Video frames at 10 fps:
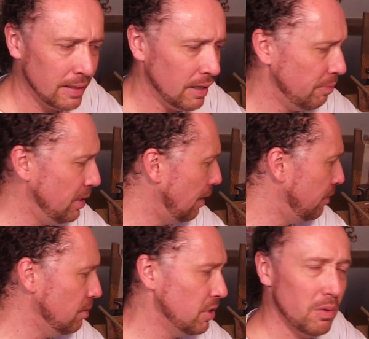I've been
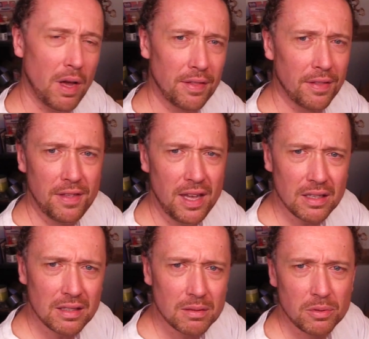having to do other
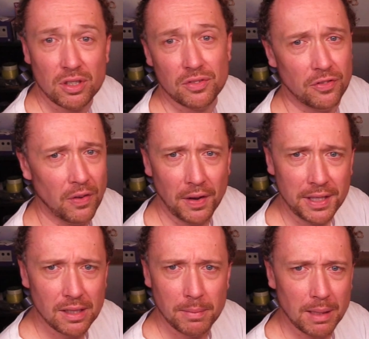things, which is
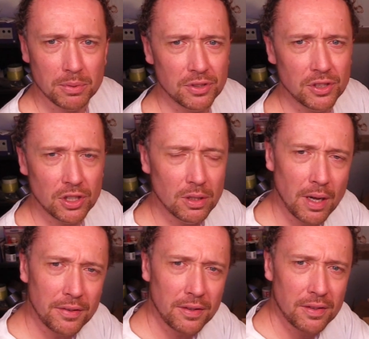fine. I'm able to do
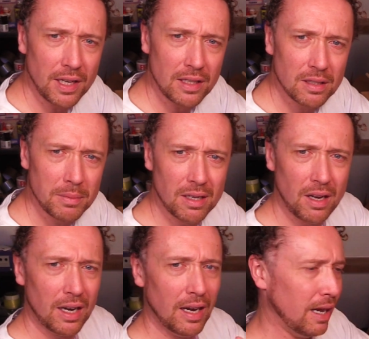other things. I mean,
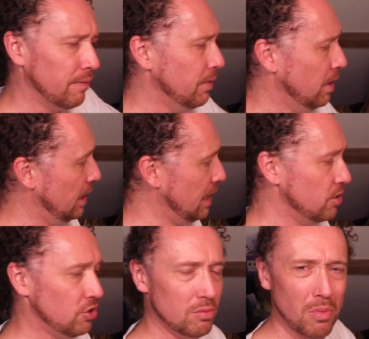luckily I haven't
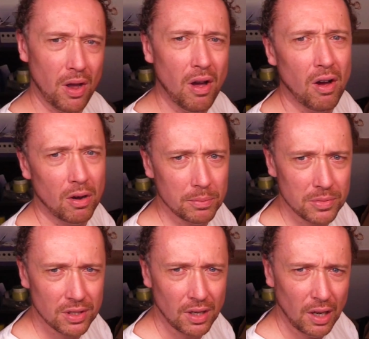injured my
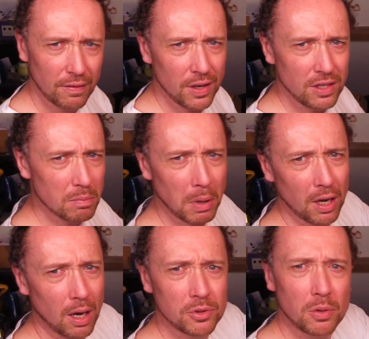arms. If I injured my
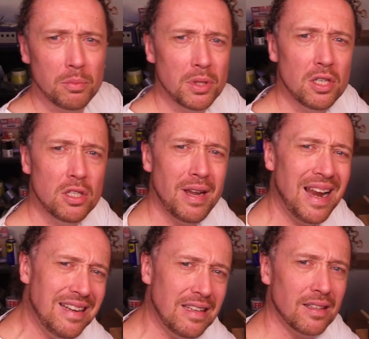arms, I wouldn't be able to do
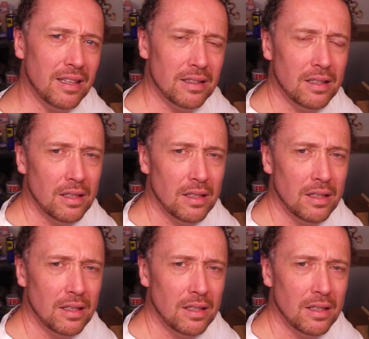anything.